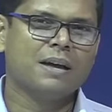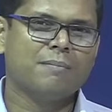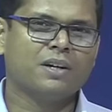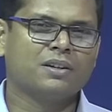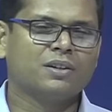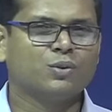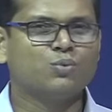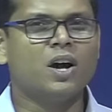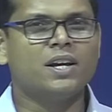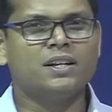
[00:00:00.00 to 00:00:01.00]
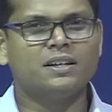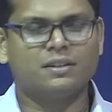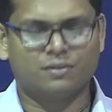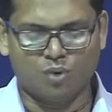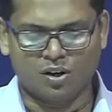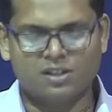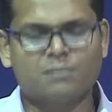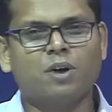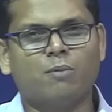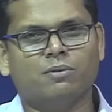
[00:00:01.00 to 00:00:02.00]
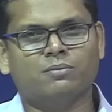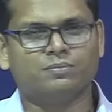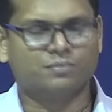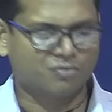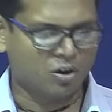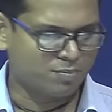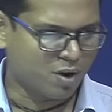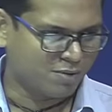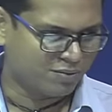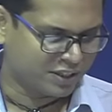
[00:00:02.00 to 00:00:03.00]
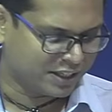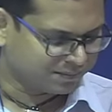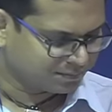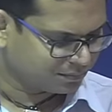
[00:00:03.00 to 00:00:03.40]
But why? What is the problem? One problem with them.